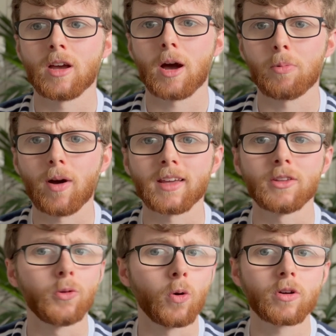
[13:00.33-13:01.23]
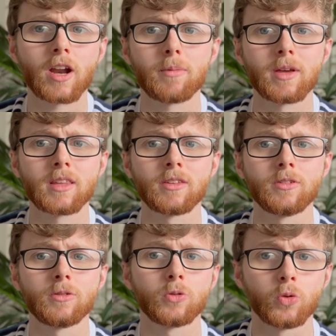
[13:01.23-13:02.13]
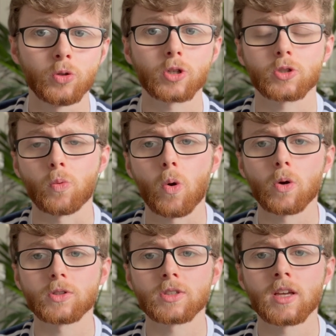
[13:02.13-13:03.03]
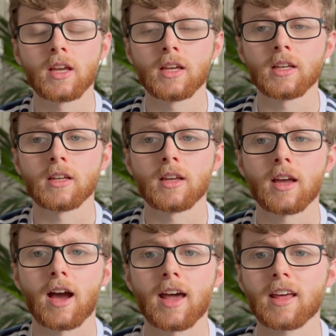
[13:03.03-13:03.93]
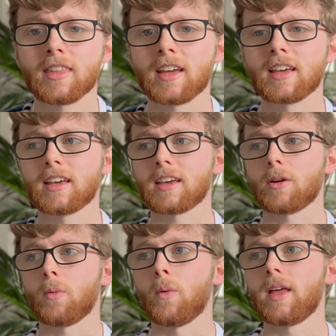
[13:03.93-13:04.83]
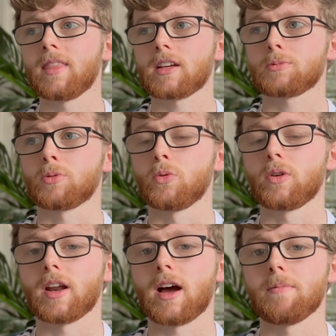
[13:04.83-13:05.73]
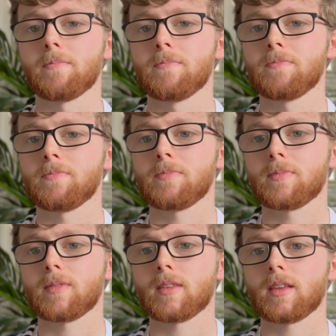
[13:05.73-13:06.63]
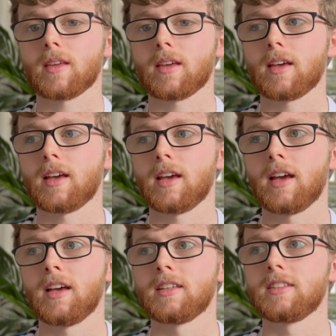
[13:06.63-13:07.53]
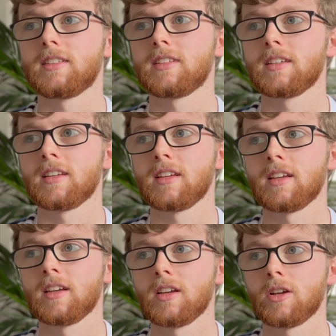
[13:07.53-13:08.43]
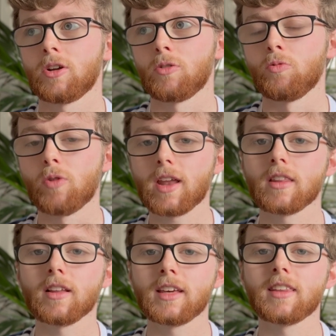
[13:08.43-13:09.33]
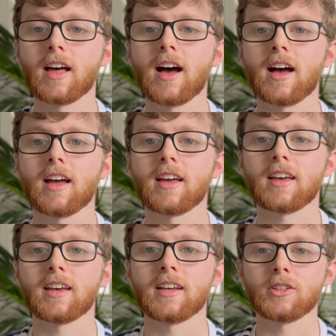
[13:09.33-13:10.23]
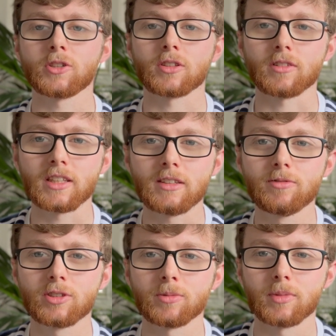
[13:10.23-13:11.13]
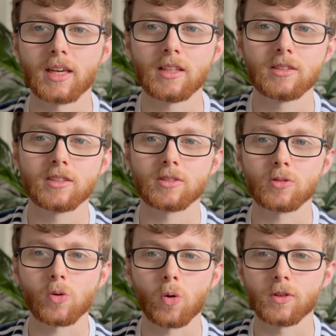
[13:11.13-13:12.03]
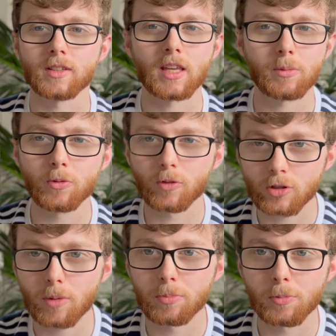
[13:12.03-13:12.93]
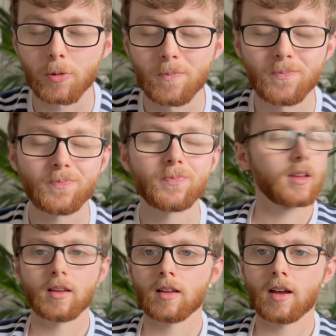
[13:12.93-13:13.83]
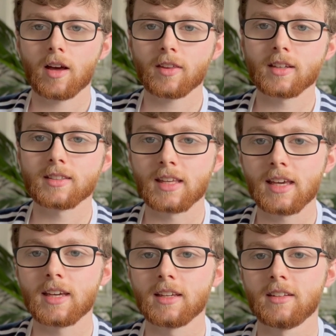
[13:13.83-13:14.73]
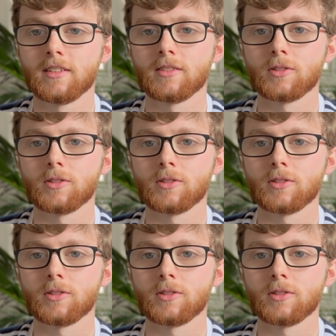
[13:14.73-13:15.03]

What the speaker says: apply the DoggCrapp method to your squats. And I think when this program is written like that, it just leaves some gains on the table for some people. I think taking